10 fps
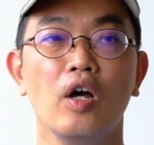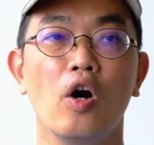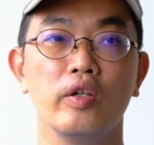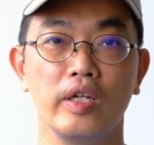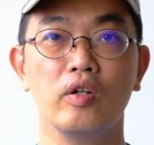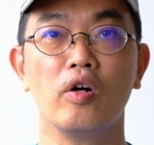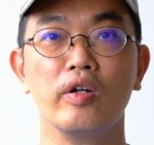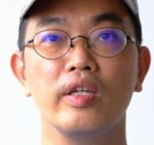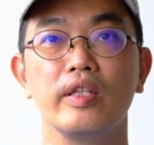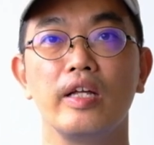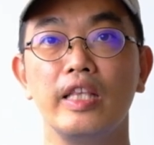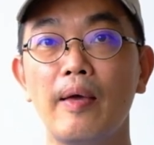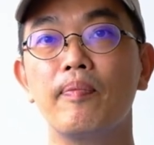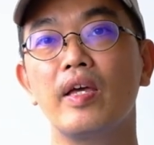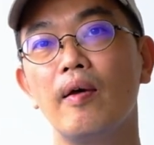or they call it the
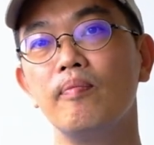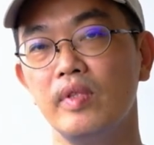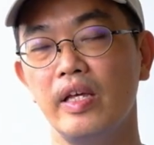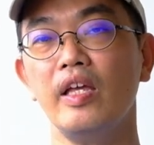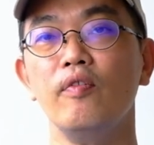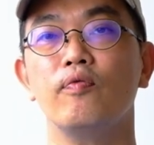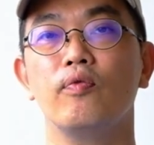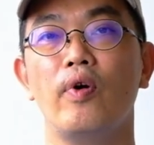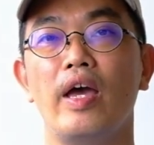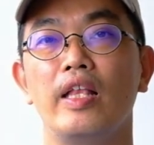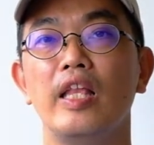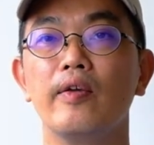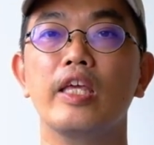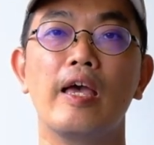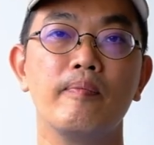Labcam Day, where
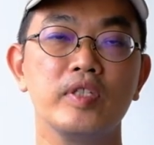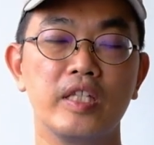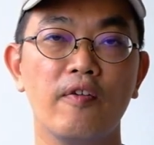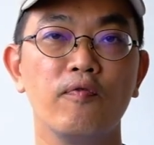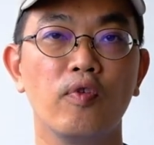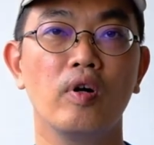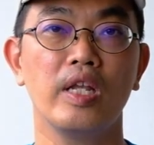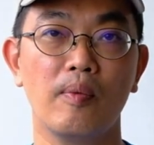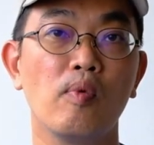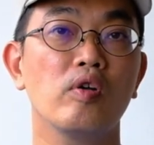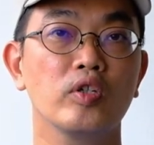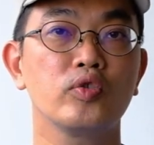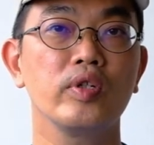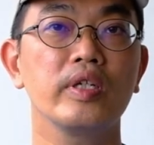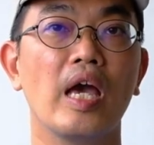Labcam stands for
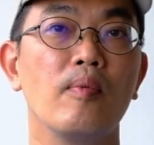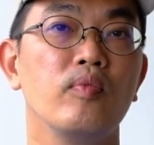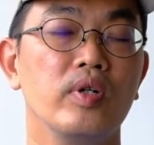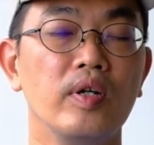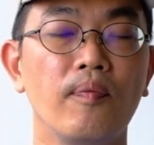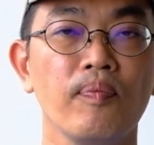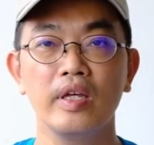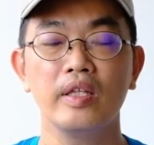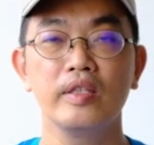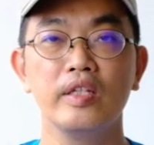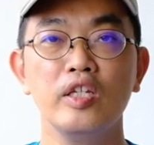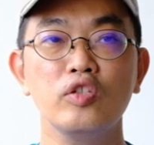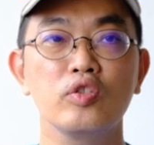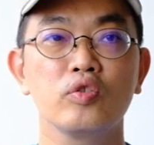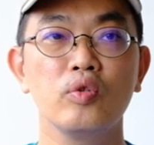Laboratory Camera. In
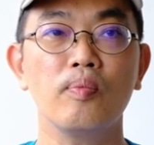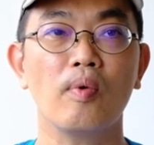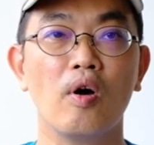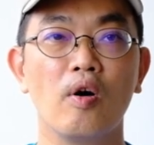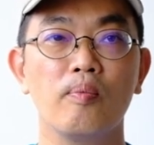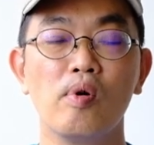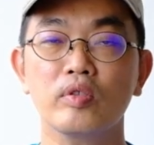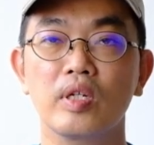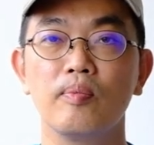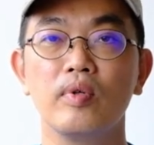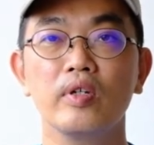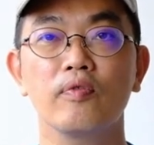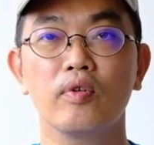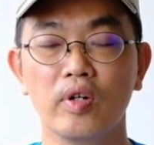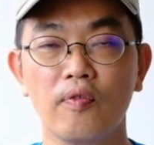this group of box camera
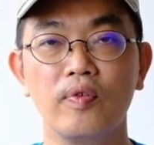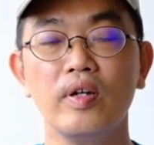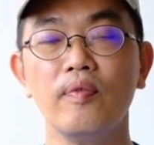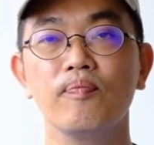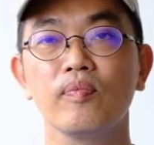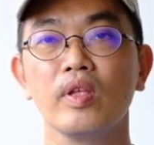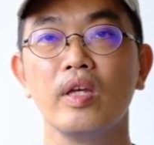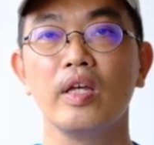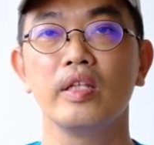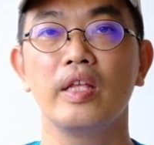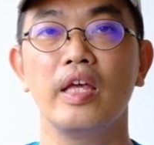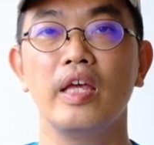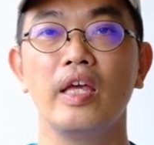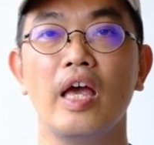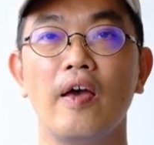photographer,
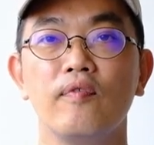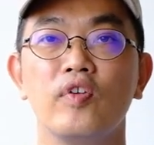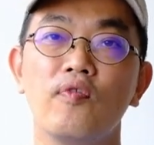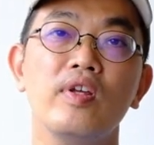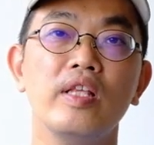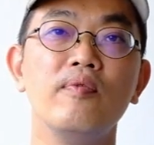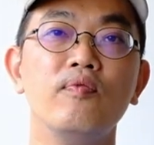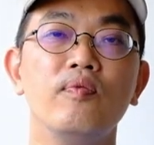they have Jeffy Lim,